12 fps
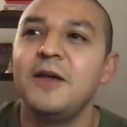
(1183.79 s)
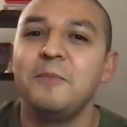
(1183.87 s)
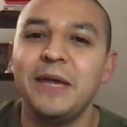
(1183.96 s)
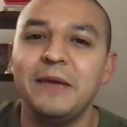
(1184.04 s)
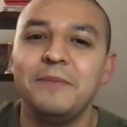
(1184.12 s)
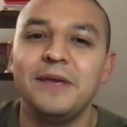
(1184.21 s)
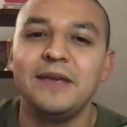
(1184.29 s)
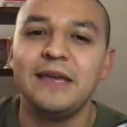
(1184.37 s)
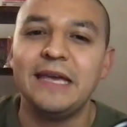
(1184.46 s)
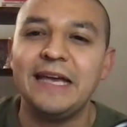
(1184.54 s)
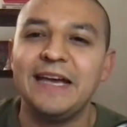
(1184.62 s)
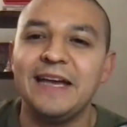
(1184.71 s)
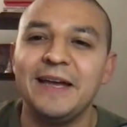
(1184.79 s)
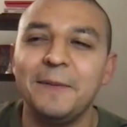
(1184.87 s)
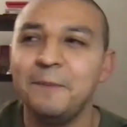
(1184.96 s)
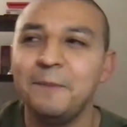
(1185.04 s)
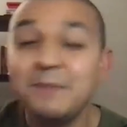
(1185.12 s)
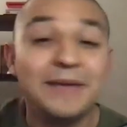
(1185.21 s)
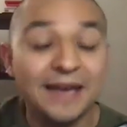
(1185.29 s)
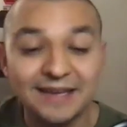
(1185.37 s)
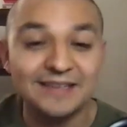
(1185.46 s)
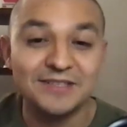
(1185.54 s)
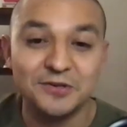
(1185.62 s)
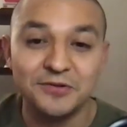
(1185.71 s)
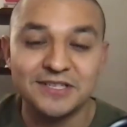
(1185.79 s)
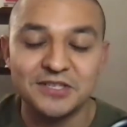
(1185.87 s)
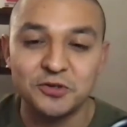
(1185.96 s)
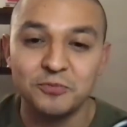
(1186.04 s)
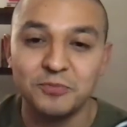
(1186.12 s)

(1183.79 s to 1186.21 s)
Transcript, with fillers: maybe maybe I can do this too.